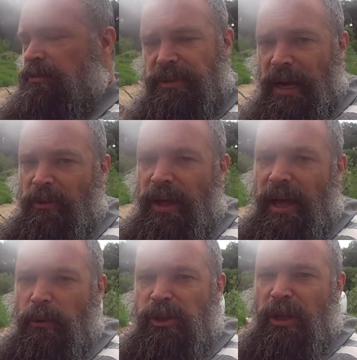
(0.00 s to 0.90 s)
down
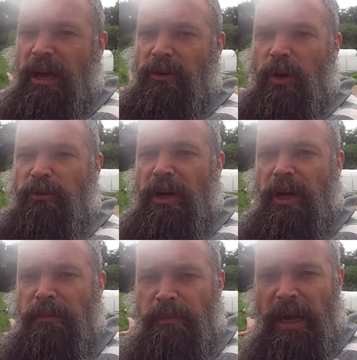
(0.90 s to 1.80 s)
there, which will have a lot
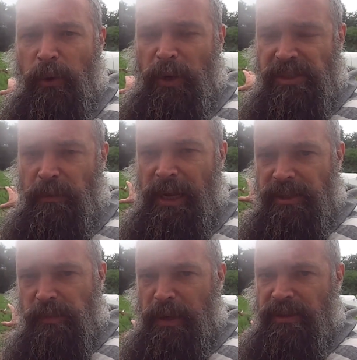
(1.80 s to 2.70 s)
of aquatic
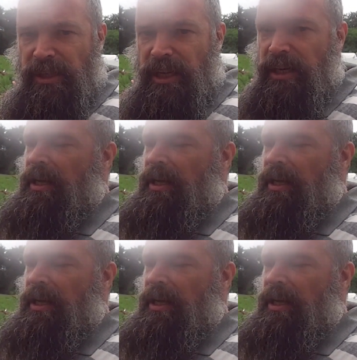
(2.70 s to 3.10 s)
plants planted in,